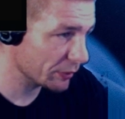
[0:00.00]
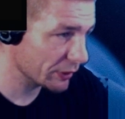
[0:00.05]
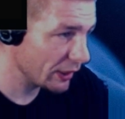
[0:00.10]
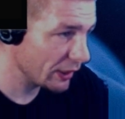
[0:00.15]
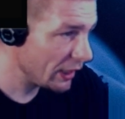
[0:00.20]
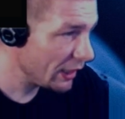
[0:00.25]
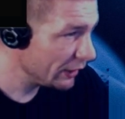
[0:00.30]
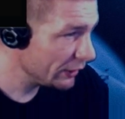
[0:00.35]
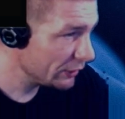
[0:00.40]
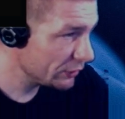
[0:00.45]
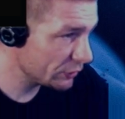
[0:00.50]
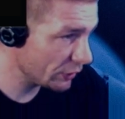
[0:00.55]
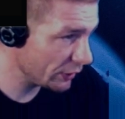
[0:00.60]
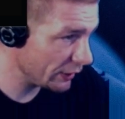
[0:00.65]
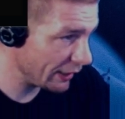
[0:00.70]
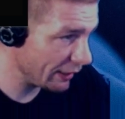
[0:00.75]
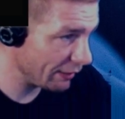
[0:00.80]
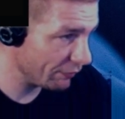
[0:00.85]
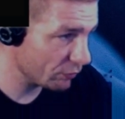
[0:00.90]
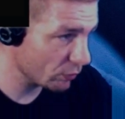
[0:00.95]
But
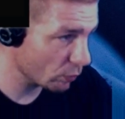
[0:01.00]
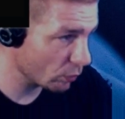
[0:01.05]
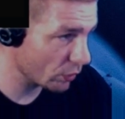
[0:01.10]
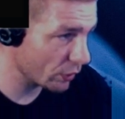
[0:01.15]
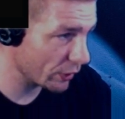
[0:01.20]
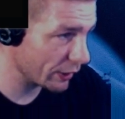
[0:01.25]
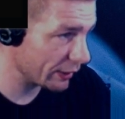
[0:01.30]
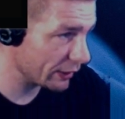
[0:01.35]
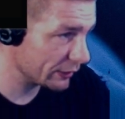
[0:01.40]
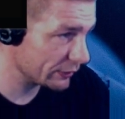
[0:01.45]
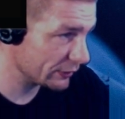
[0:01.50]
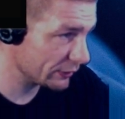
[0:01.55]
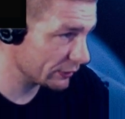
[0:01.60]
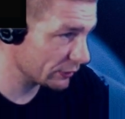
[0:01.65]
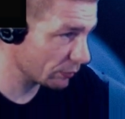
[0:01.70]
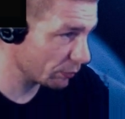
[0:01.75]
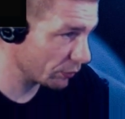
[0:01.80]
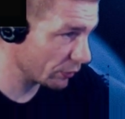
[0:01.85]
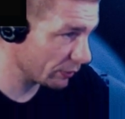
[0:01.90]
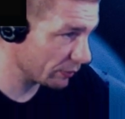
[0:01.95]
shouldn't have to worry because
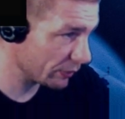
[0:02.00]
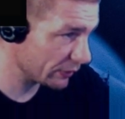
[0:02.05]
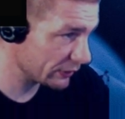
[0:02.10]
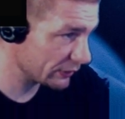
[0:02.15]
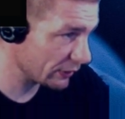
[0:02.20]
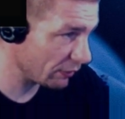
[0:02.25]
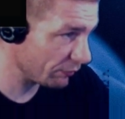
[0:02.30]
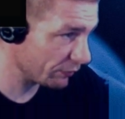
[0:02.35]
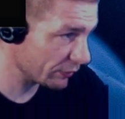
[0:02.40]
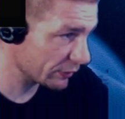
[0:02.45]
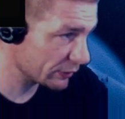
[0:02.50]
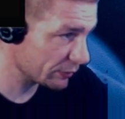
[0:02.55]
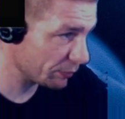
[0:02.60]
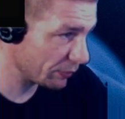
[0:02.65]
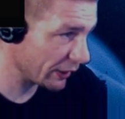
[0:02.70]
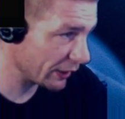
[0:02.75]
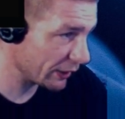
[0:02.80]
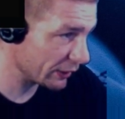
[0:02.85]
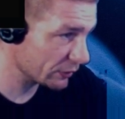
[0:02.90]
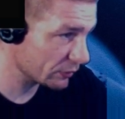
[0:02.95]
these are pretty much
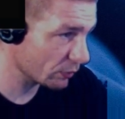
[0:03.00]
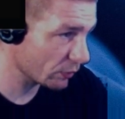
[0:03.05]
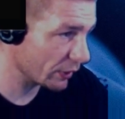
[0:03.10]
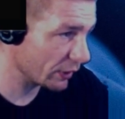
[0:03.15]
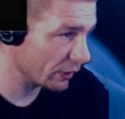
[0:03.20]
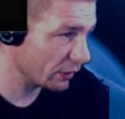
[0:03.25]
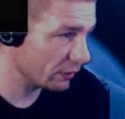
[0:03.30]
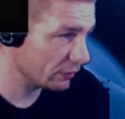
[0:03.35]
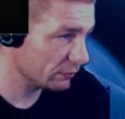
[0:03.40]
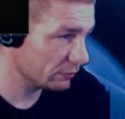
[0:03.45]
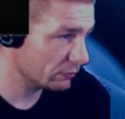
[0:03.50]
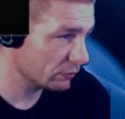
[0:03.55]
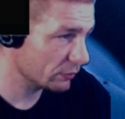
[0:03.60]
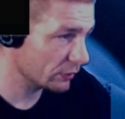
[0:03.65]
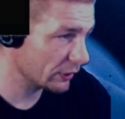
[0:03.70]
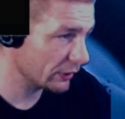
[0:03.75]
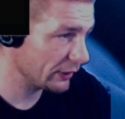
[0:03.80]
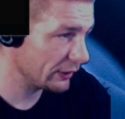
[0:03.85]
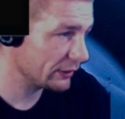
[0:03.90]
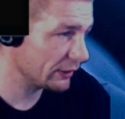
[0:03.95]
self-explanatory,
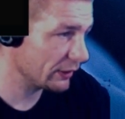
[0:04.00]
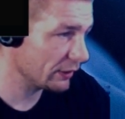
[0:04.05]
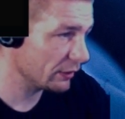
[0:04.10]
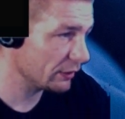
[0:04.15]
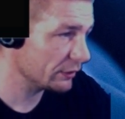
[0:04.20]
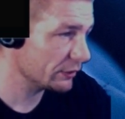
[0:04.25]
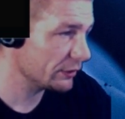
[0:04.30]
really easy to